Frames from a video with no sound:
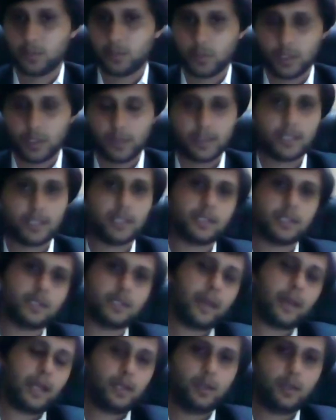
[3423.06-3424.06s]
Motivation is
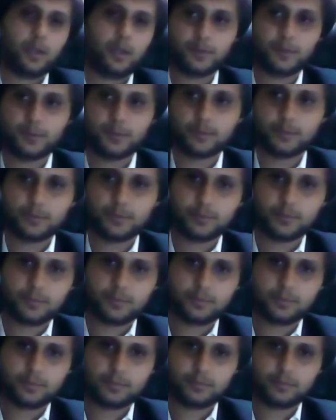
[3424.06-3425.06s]
the value of
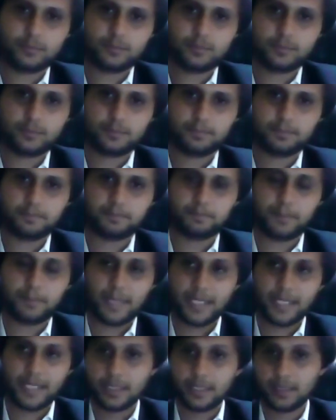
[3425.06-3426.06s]

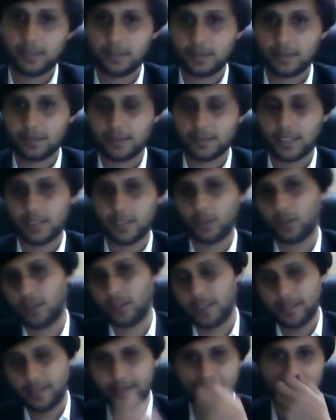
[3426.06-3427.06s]
money that you're
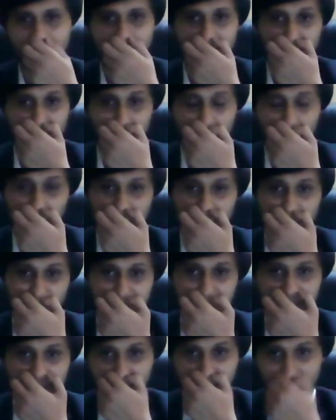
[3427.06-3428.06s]
going to save if you
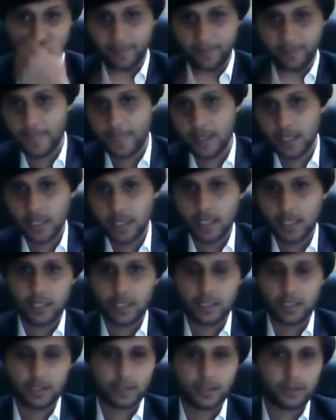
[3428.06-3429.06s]
qualify early.
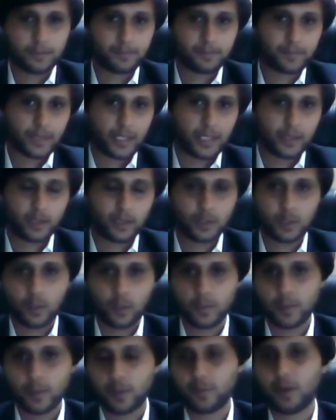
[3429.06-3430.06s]
I don't know
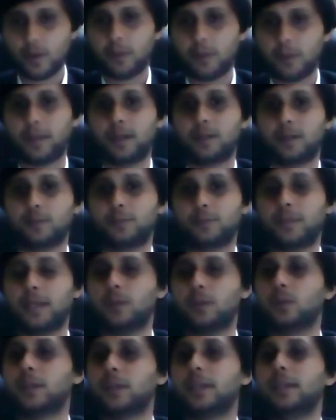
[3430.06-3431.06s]
how many of you are part of
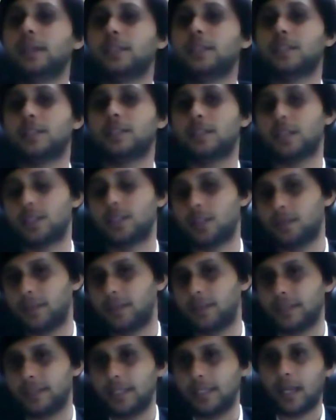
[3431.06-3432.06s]
my orientation session,
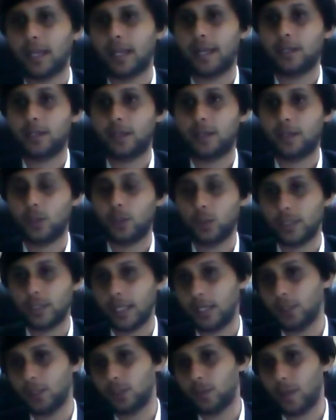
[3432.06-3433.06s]
but there I do
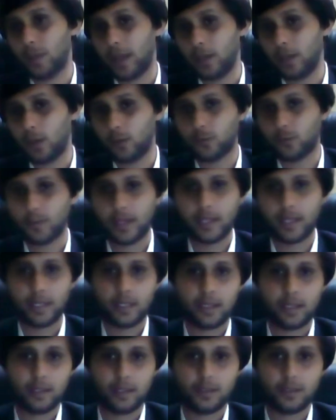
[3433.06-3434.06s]
tell you the value of
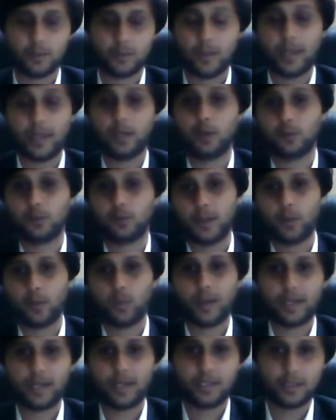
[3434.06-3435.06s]
my
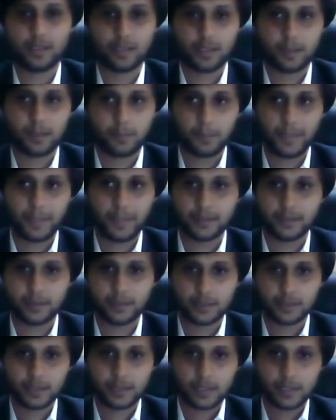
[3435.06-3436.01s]
1 month.